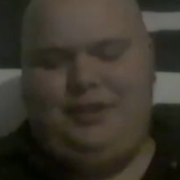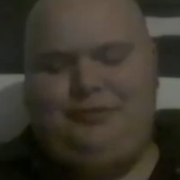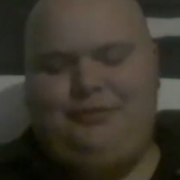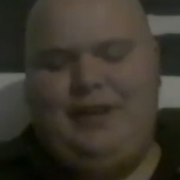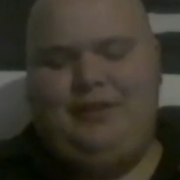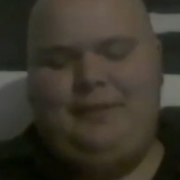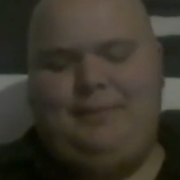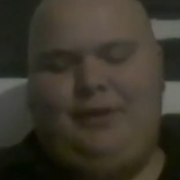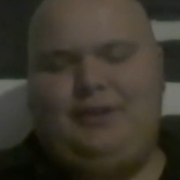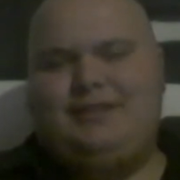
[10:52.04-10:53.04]
favorite
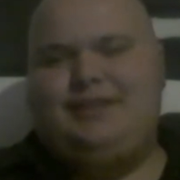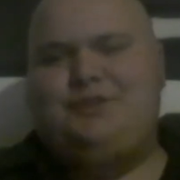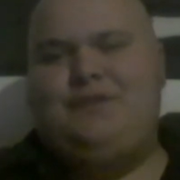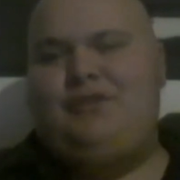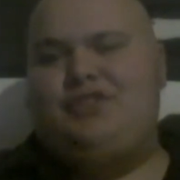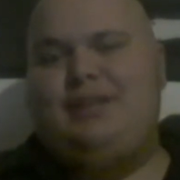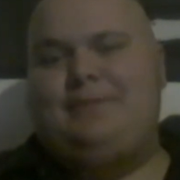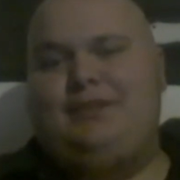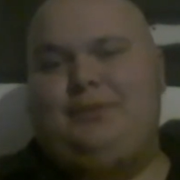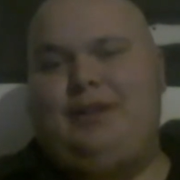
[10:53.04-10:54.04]
opponents that you've ever stepped
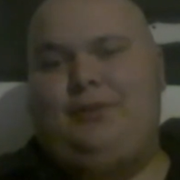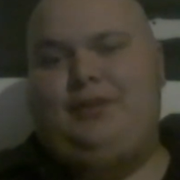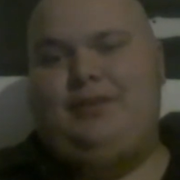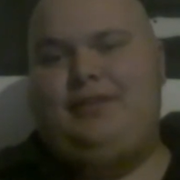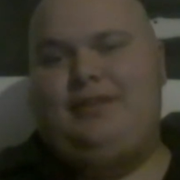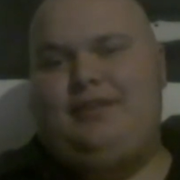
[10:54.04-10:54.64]
in the ring with?